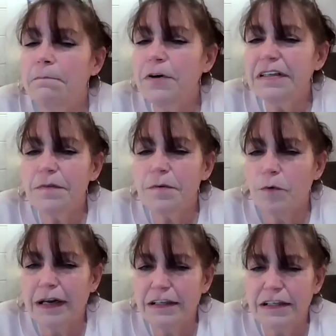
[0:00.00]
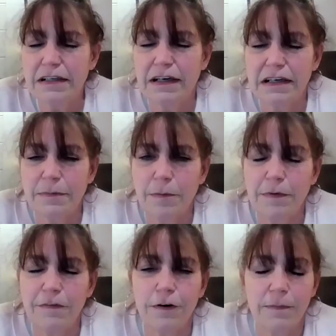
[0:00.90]
Most of them are what I just talked about
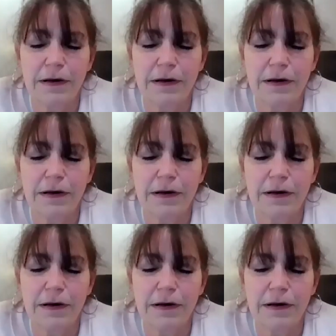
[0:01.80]
before